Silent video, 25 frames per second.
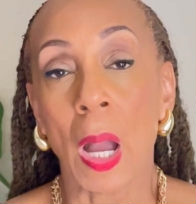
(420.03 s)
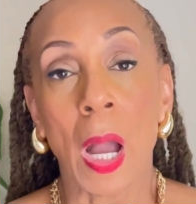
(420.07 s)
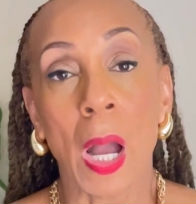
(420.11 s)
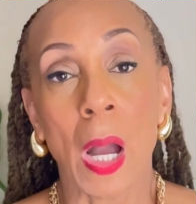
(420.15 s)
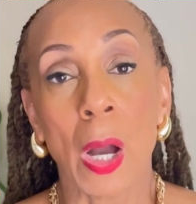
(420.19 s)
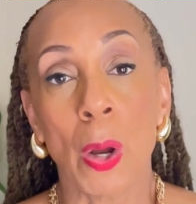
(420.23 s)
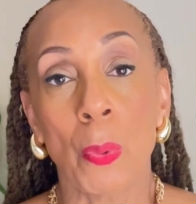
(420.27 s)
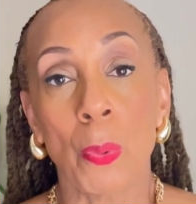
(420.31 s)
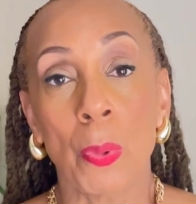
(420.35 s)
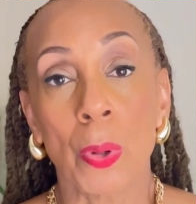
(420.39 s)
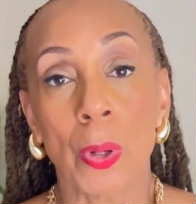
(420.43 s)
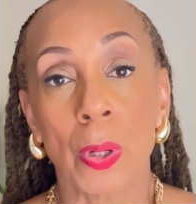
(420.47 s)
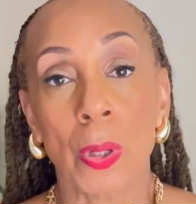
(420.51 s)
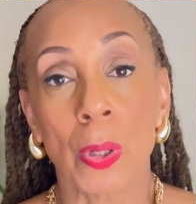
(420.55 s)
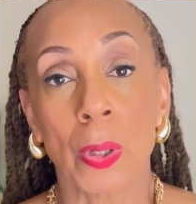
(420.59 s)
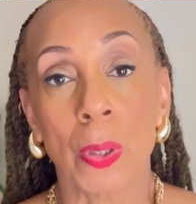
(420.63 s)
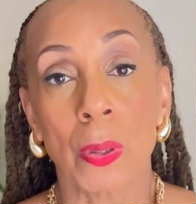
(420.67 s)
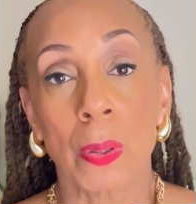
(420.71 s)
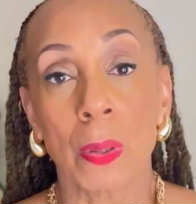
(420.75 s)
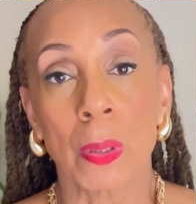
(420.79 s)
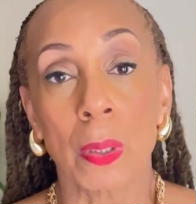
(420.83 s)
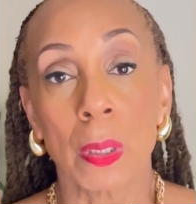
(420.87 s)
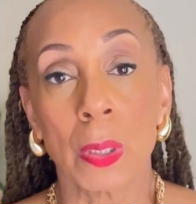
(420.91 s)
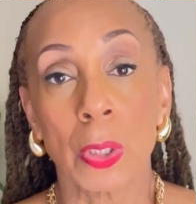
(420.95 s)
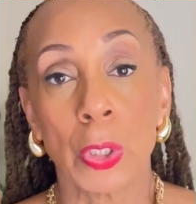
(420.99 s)

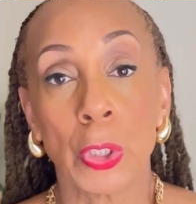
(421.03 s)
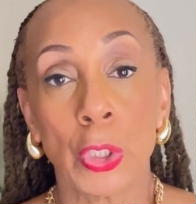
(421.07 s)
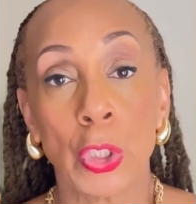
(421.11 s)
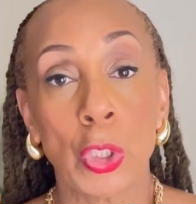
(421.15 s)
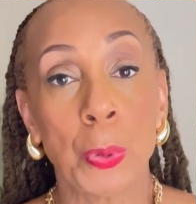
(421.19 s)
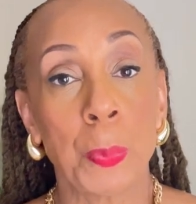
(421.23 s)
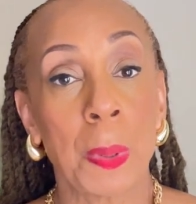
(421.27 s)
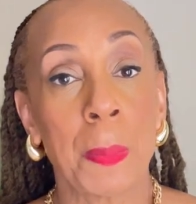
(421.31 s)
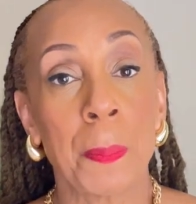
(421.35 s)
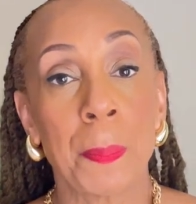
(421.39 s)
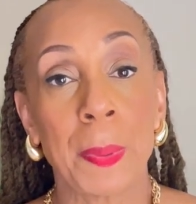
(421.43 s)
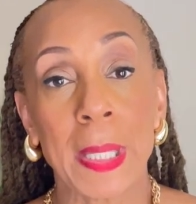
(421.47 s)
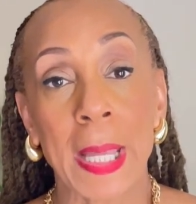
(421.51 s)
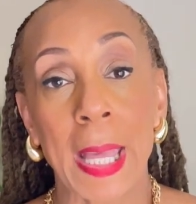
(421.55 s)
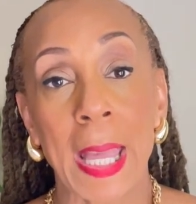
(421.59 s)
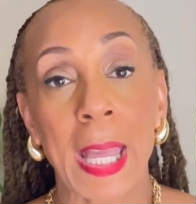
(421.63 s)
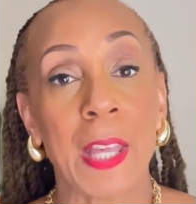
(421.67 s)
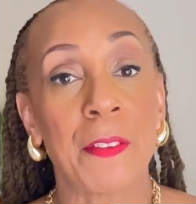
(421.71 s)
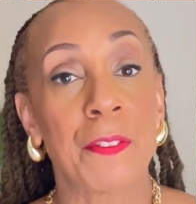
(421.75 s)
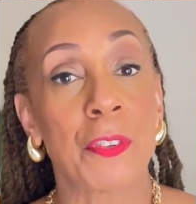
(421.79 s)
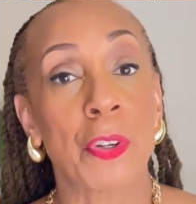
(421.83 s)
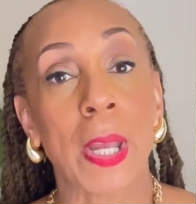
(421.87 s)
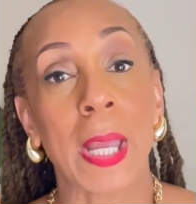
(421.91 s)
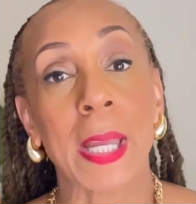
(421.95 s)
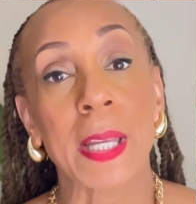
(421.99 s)
our human
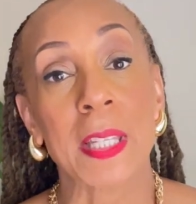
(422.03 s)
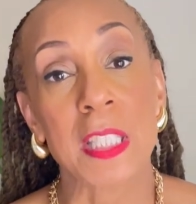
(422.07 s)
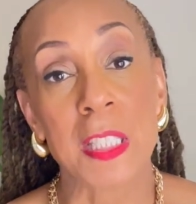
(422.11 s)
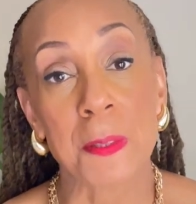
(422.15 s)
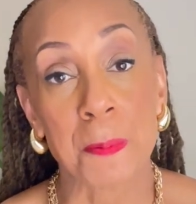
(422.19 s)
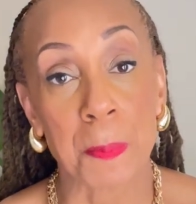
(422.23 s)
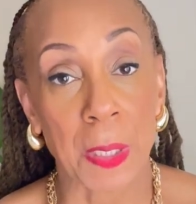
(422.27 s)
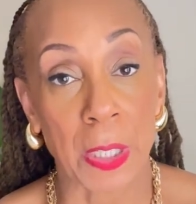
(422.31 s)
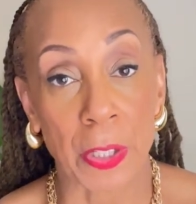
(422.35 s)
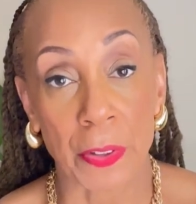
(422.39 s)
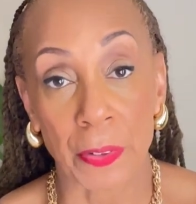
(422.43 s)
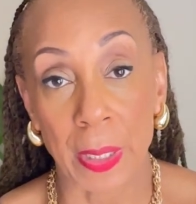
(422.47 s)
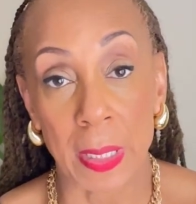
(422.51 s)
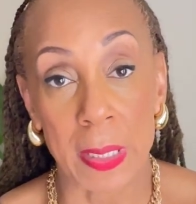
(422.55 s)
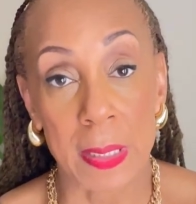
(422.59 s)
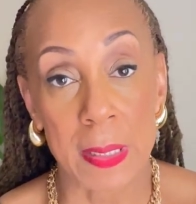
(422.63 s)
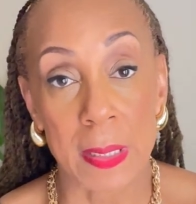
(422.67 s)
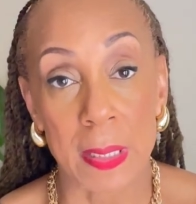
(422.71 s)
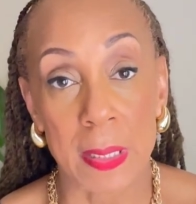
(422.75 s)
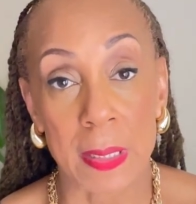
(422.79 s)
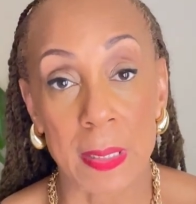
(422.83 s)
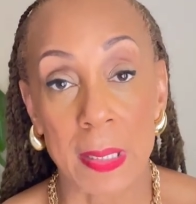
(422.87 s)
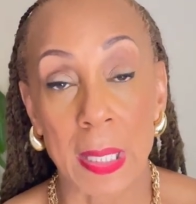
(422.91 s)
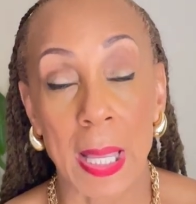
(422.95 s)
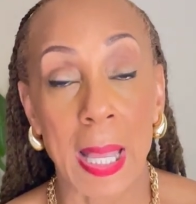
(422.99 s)
behavior
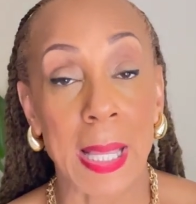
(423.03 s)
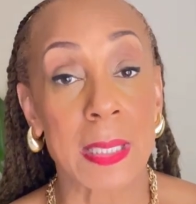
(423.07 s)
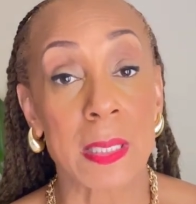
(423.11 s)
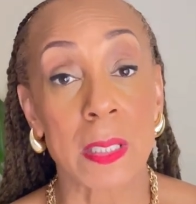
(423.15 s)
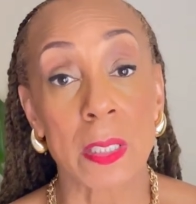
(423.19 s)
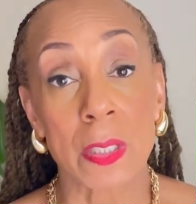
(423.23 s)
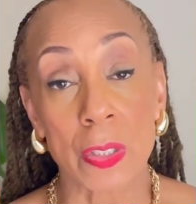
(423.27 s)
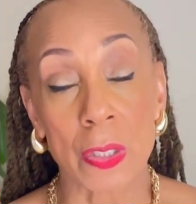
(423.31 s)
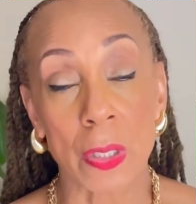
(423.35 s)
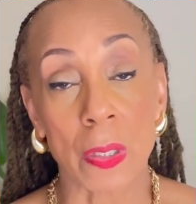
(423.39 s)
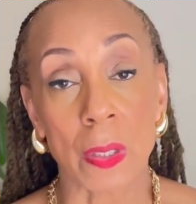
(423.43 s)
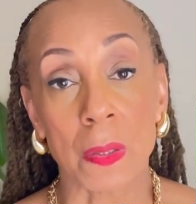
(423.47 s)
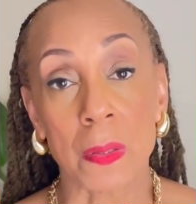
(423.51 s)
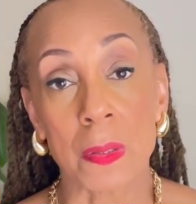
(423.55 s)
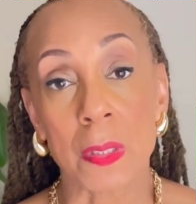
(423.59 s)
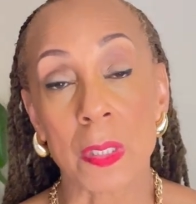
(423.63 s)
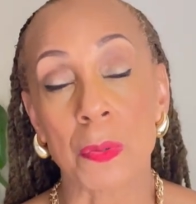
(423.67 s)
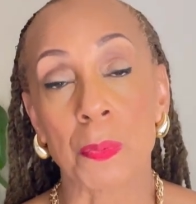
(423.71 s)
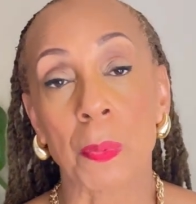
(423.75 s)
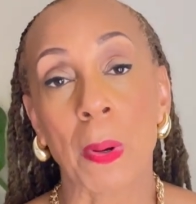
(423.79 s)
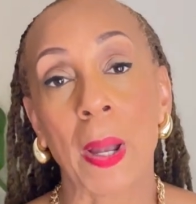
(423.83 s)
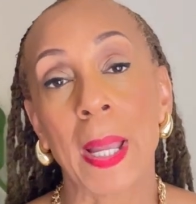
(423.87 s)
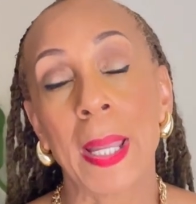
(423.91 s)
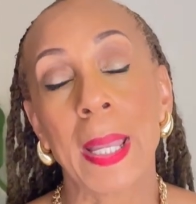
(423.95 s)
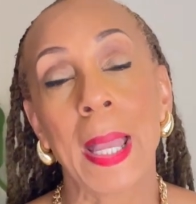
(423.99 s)
experiences as adults,
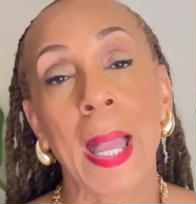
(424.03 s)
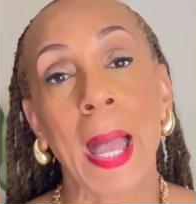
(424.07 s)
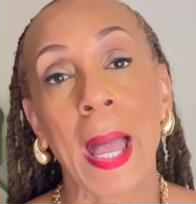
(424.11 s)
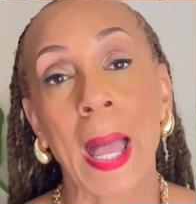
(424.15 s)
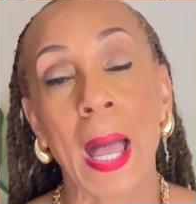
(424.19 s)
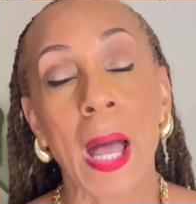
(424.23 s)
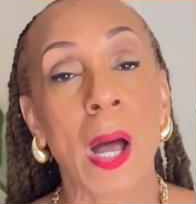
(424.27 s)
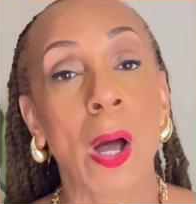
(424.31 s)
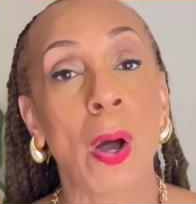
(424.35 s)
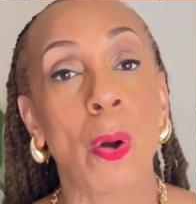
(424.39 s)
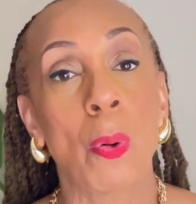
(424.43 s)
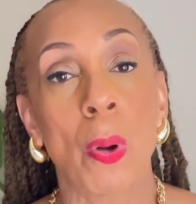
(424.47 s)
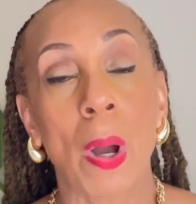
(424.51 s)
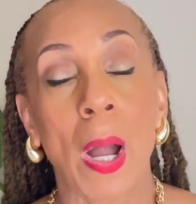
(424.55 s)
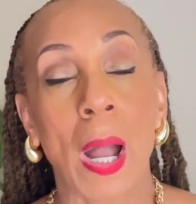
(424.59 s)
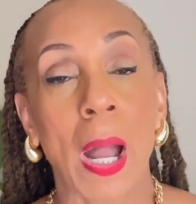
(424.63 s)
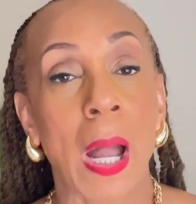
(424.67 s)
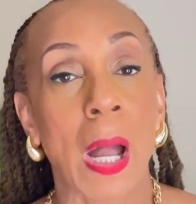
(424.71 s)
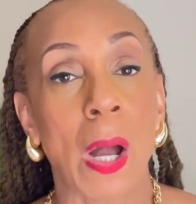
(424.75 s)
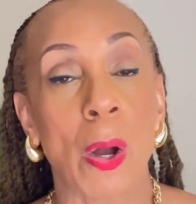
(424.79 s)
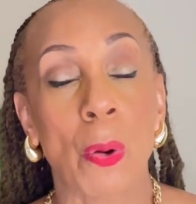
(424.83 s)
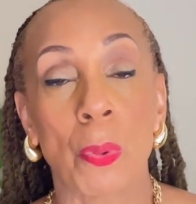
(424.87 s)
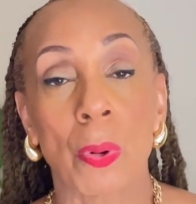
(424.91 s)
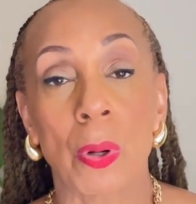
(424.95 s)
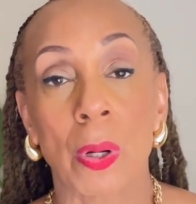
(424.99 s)
right? How
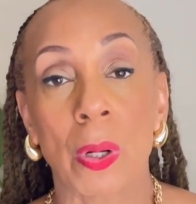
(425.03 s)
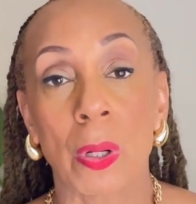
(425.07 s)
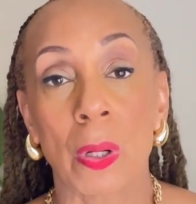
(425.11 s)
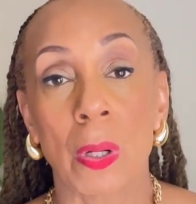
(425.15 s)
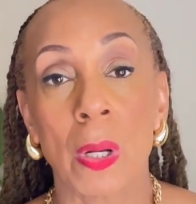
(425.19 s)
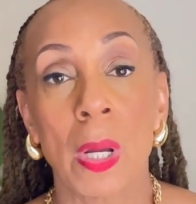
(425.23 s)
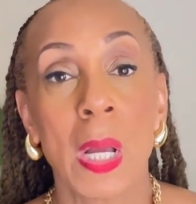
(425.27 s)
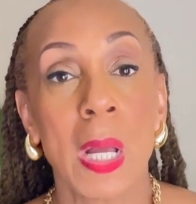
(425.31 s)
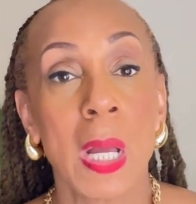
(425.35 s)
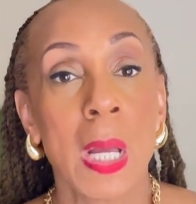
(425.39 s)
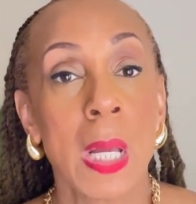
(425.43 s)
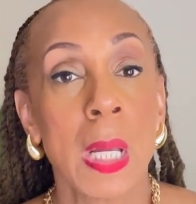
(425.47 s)
our,